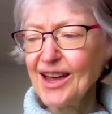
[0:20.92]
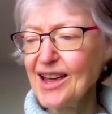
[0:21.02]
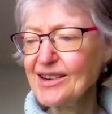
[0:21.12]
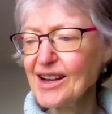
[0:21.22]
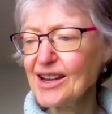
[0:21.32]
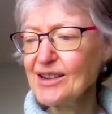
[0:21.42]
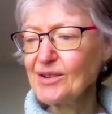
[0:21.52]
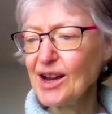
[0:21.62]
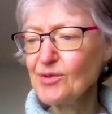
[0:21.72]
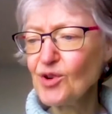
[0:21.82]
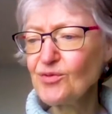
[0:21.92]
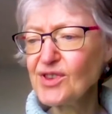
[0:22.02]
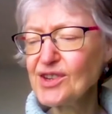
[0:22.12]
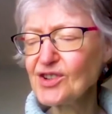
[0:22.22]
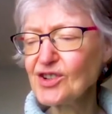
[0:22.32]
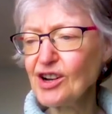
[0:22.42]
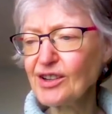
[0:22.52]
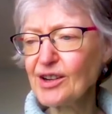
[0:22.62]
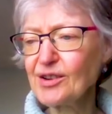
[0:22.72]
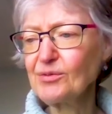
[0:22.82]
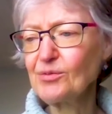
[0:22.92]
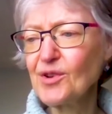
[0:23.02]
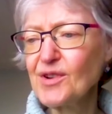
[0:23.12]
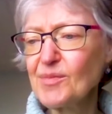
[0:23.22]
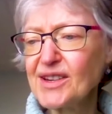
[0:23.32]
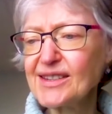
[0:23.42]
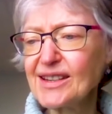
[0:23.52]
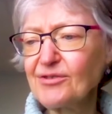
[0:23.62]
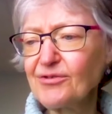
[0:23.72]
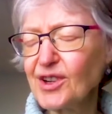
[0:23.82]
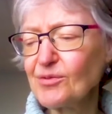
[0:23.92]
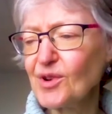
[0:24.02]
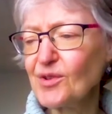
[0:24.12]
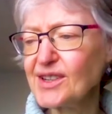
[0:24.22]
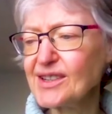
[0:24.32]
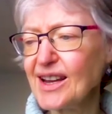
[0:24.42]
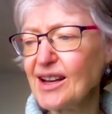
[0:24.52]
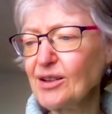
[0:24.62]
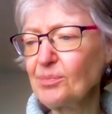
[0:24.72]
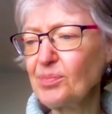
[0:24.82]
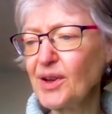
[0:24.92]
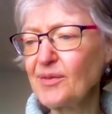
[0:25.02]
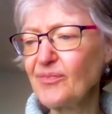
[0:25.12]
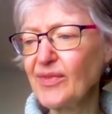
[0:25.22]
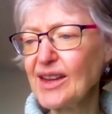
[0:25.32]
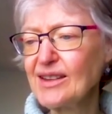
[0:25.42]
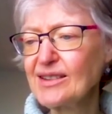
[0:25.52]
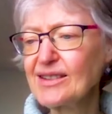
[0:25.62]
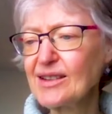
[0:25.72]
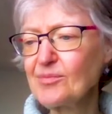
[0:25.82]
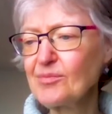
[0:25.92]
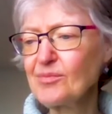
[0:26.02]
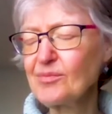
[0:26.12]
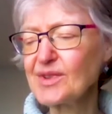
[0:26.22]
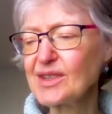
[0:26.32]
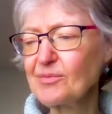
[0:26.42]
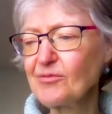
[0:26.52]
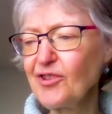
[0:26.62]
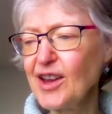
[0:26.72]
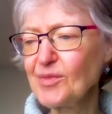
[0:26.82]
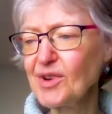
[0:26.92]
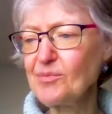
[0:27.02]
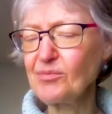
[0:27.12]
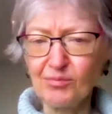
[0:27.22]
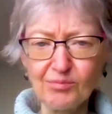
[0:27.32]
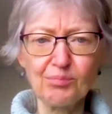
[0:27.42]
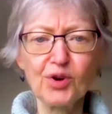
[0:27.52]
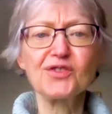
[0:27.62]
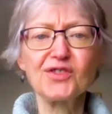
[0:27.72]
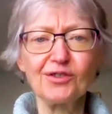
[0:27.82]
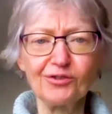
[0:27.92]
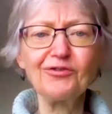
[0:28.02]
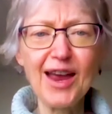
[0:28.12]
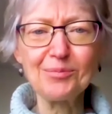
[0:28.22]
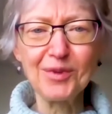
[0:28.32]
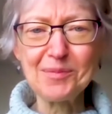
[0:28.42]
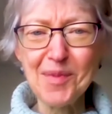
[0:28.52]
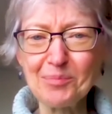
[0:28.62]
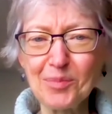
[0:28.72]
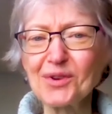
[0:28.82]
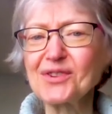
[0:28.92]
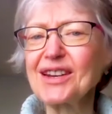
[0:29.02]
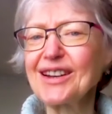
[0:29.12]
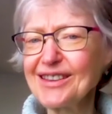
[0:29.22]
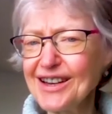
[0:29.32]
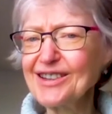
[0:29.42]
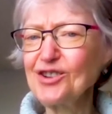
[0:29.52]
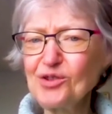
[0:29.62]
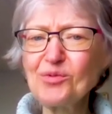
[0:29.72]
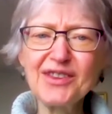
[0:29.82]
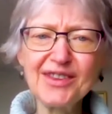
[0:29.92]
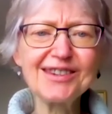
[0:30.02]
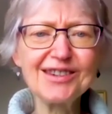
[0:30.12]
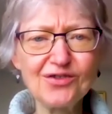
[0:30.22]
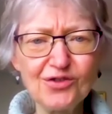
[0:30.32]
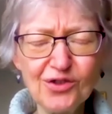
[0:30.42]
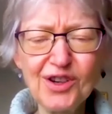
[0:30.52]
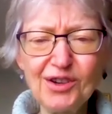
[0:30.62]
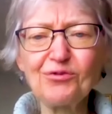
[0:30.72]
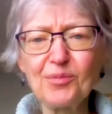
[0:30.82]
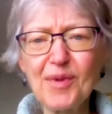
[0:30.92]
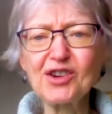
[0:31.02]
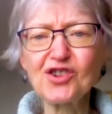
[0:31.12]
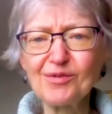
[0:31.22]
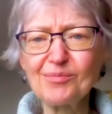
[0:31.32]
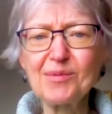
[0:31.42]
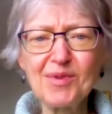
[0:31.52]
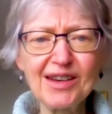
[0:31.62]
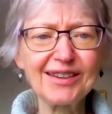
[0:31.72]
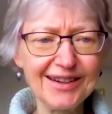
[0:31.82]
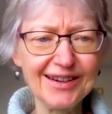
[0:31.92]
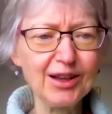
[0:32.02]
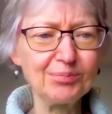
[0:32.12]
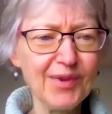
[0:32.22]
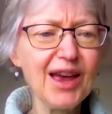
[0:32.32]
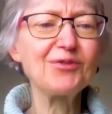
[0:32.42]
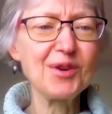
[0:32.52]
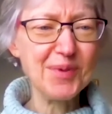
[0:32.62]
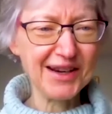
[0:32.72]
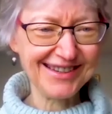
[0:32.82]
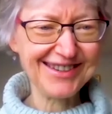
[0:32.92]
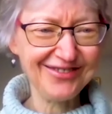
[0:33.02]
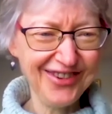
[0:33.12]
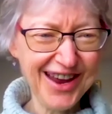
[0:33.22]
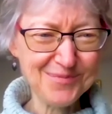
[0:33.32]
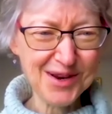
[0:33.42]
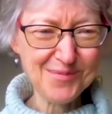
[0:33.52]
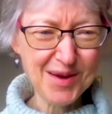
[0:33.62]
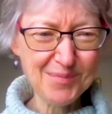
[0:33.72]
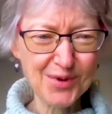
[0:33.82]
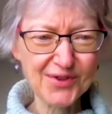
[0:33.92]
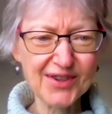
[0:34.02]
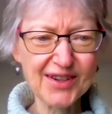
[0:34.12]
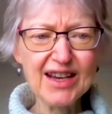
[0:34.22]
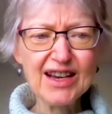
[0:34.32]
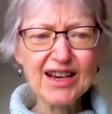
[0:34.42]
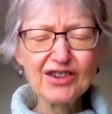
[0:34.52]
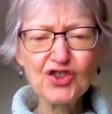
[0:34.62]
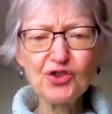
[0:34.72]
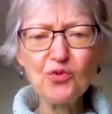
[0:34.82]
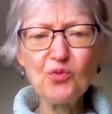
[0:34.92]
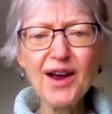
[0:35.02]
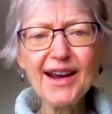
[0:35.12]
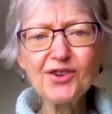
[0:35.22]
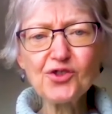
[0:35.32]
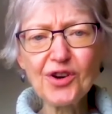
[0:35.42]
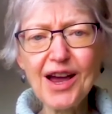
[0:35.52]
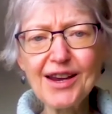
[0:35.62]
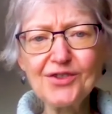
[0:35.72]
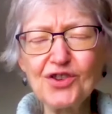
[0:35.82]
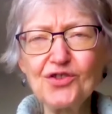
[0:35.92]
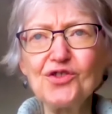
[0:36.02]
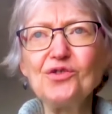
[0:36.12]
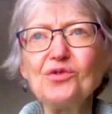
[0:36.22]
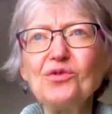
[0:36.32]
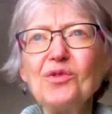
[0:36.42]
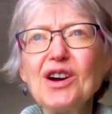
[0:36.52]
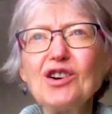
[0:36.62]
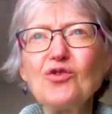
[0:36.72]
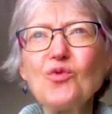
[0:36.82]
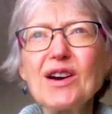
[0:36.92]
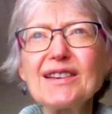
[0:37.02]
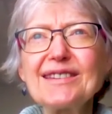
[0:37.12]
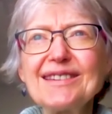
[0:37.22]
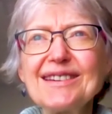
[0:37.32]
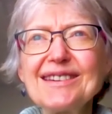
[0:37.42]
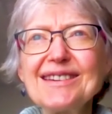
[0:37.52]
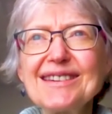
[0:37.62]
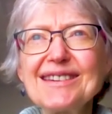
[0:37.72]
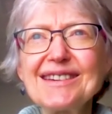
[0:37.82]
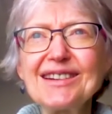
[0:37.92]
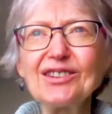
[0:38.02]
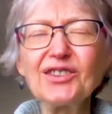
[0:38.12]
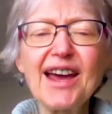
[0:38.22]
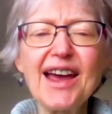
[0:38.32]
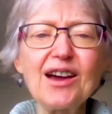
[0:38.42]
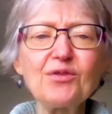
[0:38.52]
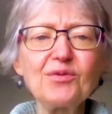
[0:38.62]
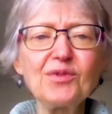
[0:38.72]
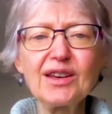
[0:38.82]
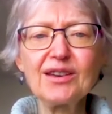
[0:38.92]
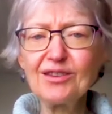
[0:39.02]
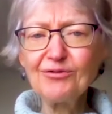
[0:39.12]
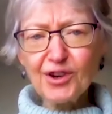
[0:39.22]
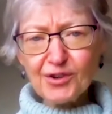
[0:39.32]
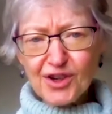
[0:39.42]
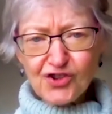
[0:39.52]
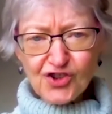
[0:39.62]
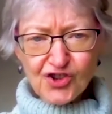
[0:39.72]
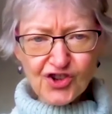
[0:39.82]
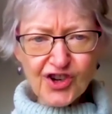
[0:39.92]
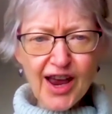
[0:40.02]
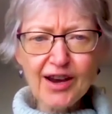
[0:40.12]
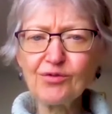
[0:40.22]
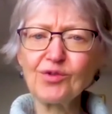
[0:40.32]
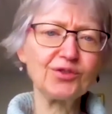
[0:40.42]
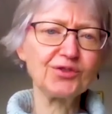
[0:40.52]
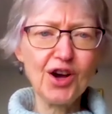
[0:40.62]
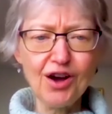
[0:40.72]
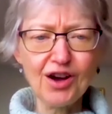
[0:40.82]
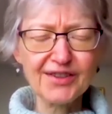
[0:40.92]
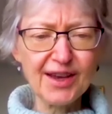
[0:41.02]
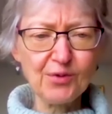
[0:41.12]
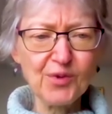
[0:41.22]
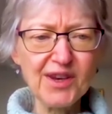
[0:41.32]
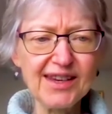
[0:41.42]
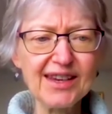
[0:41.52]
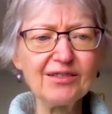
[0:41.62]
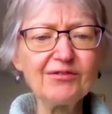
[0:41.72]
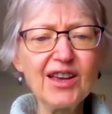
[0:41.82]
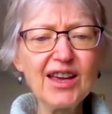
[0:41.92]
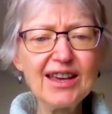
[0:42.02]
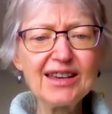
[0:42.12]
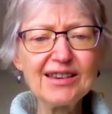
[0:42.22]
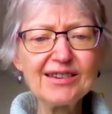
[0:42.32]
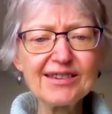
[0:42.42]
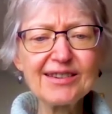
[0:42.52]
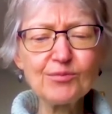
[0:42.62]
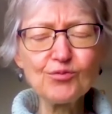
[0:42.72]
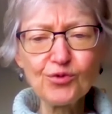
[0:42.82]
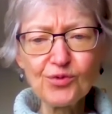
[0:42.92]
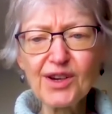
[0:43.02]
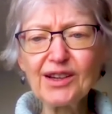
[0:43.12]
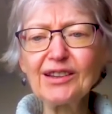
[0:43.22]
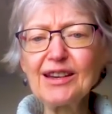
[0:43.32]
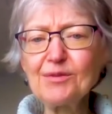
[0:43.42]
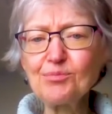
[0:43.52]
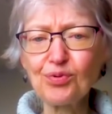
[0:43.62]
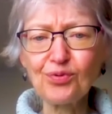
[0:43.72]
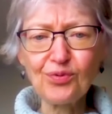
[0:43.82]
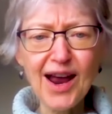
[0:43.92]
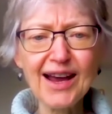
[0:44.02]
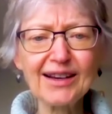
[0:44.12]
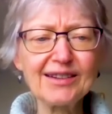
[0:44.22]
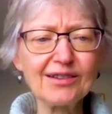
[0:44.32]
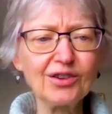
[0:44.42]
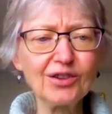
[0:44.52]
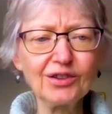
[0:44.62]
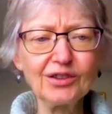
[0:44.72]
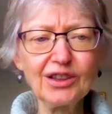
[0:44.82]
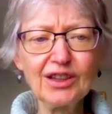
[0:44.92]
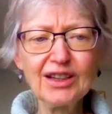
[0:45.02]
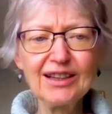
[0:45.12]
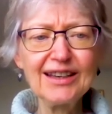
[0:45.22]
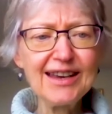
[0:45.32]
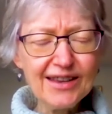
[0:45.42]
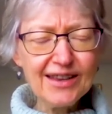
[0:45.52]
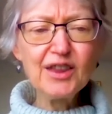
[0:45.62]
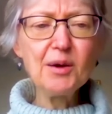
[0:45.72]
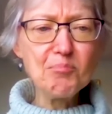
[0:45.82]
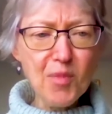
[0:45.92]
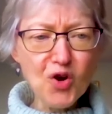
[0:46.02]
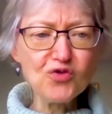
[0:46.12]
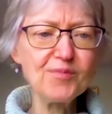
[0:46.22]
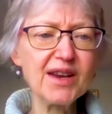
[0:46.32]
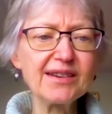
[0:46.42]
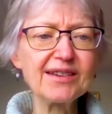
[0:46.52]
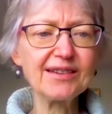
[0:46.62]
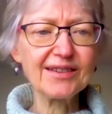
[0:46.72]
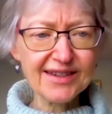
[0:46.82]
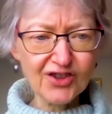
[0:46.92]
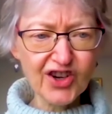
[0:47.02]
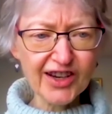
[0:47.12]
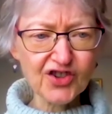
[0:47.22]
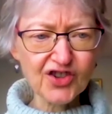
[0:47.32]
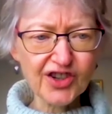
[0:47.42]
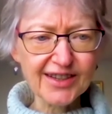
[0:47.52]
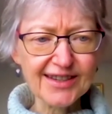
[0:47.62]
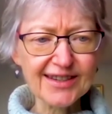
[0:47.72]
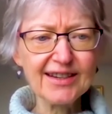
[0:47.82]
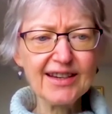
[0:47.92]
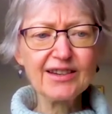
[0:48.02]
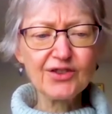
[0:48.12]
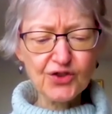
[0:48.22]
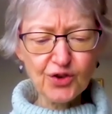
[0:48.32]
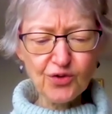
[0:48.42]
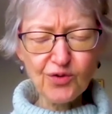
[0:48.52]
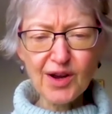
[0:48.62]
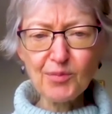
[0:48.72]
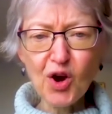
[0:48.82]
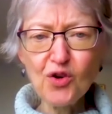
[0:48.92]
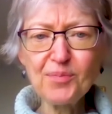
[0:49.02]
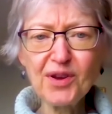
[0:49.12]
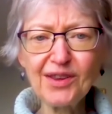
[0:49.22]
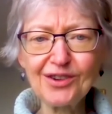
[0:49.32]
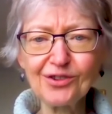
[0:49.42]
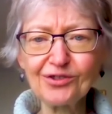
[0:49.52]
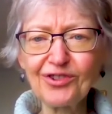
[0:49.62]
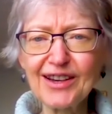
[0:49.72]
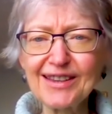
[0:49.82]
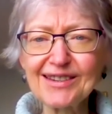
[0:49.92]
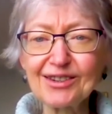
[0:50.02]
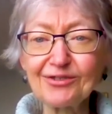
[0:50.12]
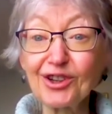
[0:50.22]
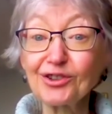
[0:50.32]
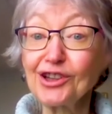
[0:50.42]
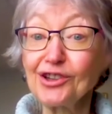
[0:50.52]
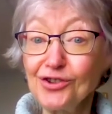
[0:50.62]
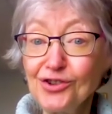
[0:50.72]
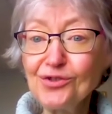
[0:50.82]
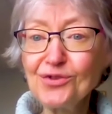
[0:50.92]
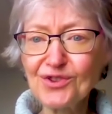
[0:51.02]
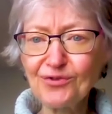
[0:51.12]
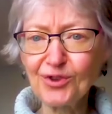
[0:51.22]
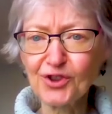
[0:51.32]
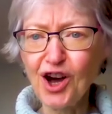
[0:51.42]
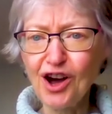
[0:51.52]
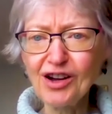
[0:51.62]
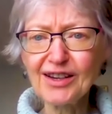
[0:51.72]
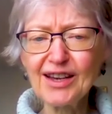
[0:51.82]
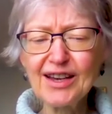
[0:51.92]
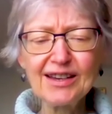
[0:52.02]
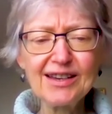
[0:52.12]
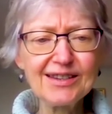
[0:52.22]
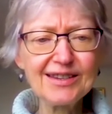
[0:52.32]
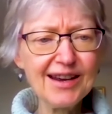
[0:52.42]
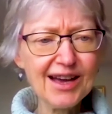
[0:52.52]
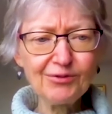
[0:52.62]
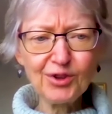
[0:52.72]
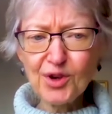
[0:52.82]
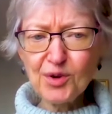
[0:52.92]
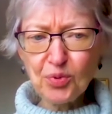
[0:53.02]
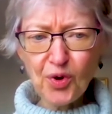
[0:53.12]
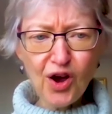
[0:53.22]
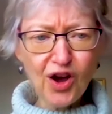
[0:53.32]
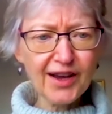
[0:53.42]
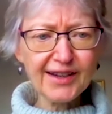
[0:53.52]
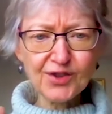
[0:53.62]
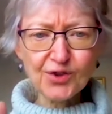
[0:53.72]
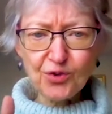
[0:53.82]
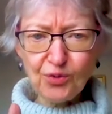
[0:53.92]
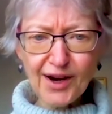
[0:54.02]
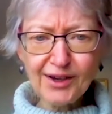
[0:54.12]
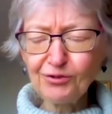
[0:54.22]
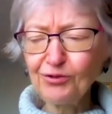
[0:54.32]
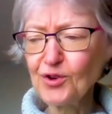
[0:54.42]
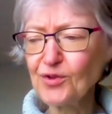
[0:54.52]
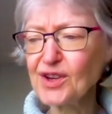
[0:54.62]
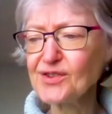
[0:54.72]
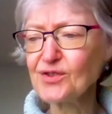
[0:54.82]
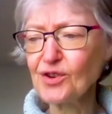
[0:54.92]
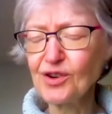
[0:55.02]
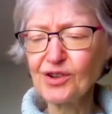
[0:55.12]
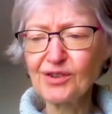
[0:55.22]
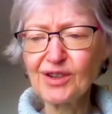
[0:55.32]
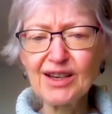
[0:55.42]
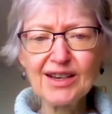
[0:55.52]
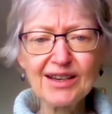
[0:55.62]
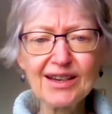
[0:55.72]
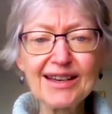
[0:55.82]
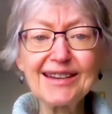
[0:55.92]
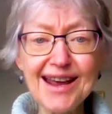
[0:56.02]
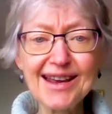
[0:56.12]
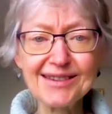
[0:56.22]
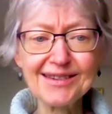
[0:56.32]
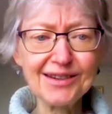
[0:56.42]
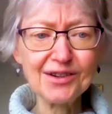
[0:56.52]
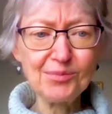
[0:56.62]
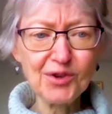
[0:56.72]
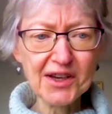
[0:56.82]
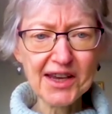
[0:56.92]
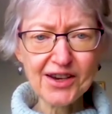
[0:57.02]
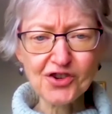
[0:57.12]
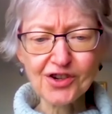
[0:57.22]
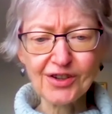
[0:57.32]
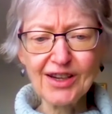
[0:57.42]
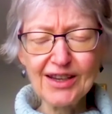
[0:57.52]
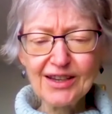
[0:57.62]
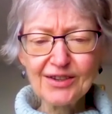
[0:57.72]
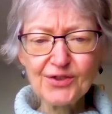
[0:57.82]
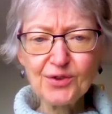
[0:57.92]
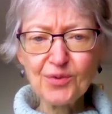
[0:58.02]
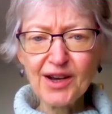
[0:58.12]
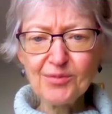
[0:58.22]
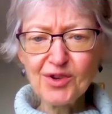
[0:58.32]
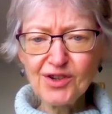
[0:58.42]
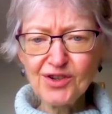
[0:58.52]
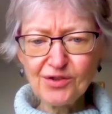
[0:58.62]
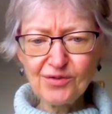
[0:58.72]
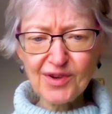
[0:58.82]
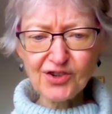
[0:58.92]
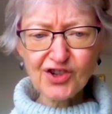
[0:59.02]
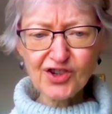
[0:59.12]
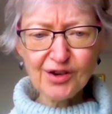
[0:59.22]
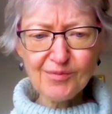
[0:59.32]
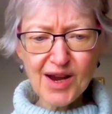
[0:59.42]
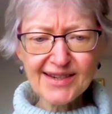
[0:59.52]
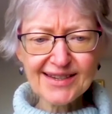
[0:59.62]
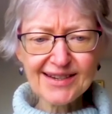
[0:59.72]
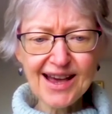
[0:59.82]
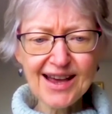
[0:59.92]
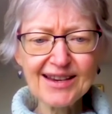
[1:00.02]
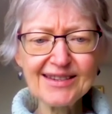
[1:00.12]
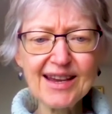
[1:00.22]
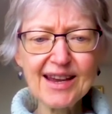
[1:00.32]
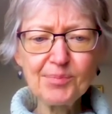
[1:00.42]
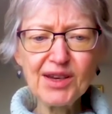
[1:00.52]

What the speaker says: And I wrote this talk, I wrote it myself, and I wrote it to help some personal family members. And I thought, you know what, this is good information. Maybe it can help everybody's family members. So what I tried to do was distill down the very general talks that we give into some really practical, in the moment suggestions. So I'm hoping that you'll find this a fairly useful talk. It's not very broad. It's quite focused on enhancing communication. So what I'm going to do is share my slides.